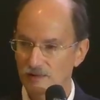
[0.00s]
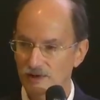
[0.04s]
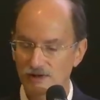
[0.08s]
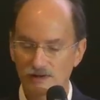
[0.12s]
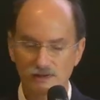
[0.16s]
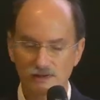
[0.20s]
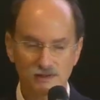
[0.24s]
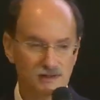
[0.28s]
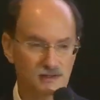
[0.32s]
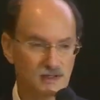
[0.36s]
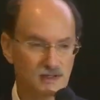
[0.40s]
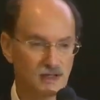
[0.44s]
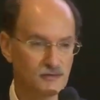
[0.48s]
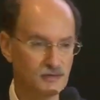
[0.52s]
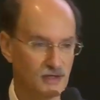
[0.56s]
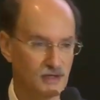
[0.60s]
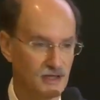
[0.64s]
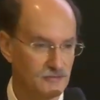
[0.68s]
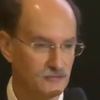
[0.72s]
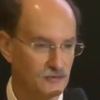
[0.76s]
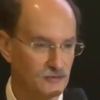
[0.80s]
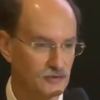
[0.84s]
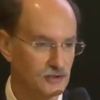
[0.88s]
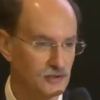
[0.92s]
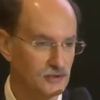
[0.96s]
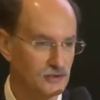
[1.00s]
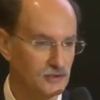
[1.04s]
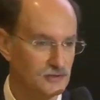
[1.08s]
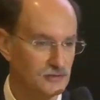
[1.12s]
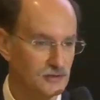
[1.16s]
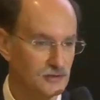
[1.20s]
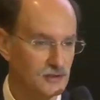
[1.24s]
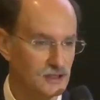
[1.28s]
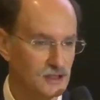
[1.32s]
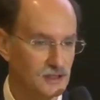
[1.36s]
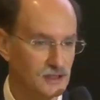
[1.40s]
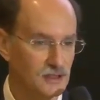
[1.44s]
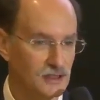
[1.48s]
is South Africa,
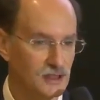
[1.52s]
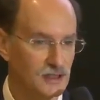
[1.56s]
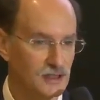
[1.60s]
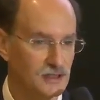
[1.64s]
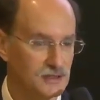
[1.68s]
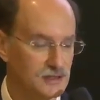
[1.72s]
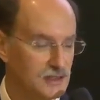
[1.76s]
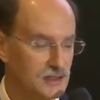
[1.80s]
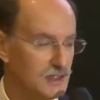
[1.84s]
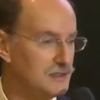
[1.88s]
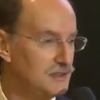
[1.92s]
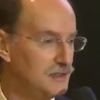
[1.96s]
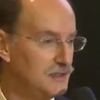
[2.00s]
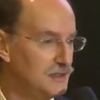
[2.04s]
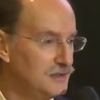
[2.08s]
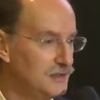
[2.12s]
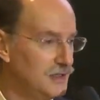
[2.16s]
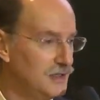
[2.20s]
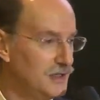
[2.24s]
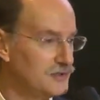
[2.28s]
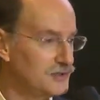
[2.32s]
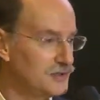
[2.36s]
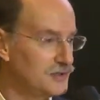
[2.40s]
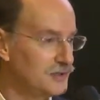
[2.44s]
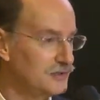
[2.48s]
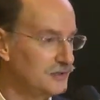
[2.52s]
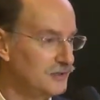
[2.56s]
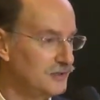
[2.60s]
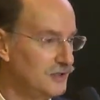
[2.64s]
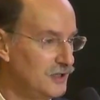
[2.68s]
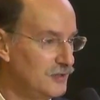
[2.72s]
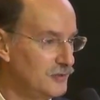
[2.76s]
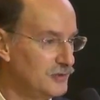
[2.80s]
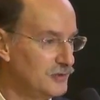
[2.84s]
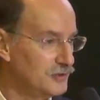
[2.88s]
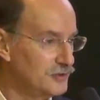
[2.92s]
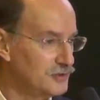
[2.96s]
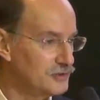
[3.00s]
and it's 18,000
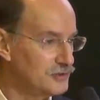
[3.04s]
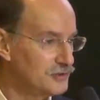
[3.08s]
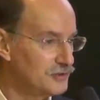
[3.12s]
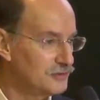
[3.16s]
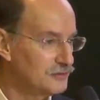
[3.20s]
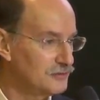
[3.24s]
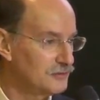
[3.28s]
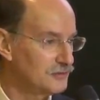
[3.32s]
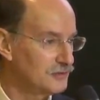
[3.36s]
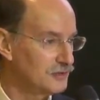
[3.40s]
kilometers.